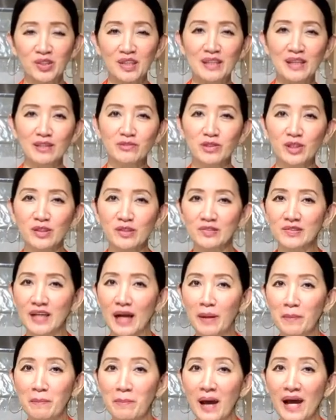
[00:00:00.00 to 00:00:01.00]
lovers,
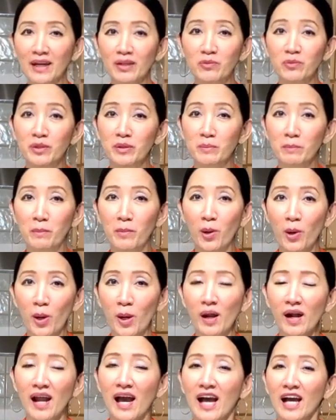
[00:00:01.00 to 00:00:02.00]
I'm back with
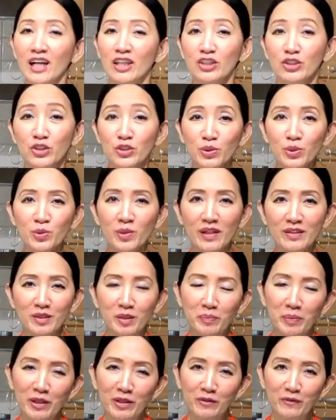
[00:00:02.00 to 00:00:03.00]
more new
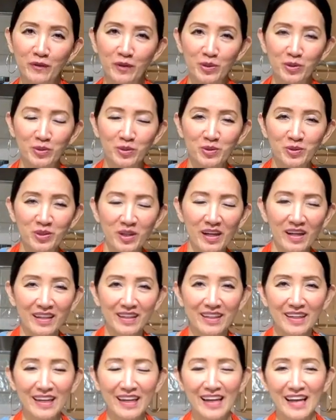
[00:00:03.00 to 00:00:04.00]
recipes for you to
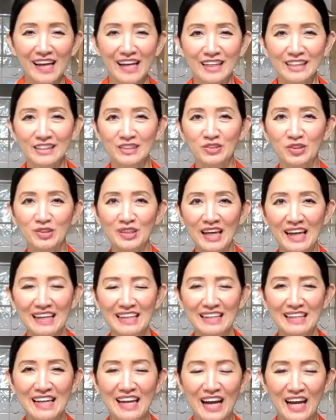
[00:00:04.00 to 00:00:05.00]
try.
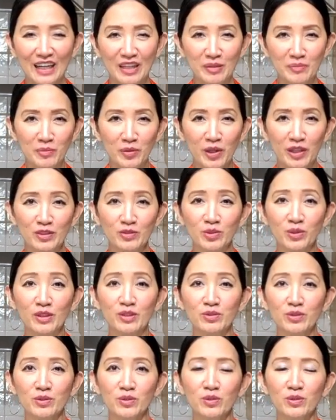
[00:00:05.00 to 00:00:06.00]
Today I am going to
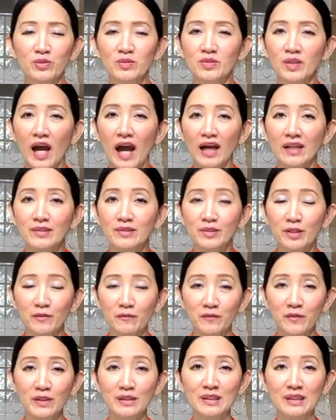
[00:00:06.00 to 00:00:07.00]
introduce a
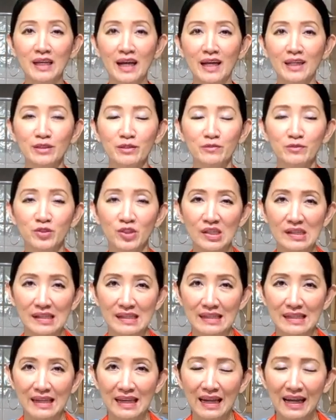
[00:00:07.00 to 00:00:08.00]
different kind of
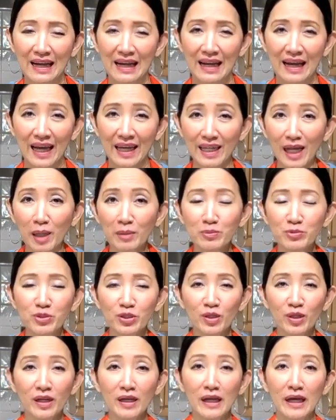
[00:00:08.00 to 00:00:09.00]
tea, and I'm
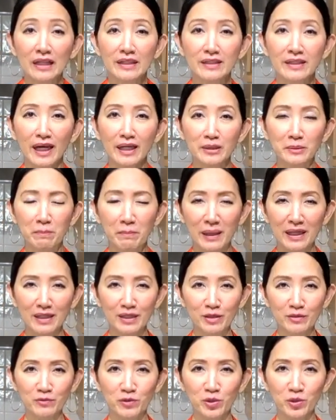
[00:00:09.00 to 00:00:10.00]
sure not many
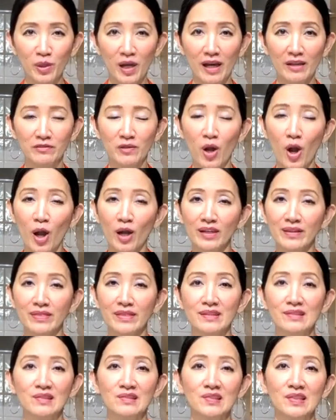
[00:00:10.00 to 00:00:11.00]
of you have heard
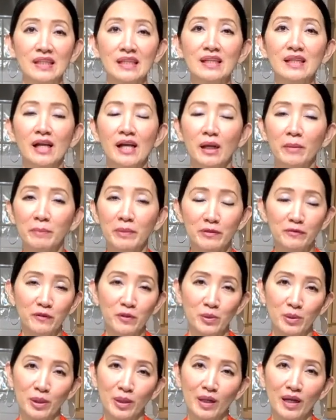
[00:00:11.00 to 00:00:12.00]
this tea
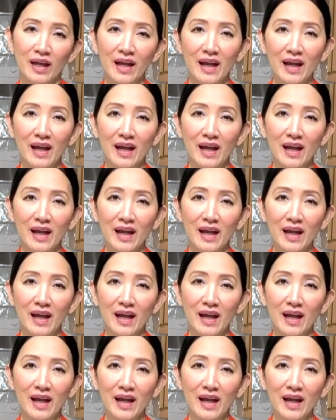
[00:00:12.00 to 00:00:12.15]
before.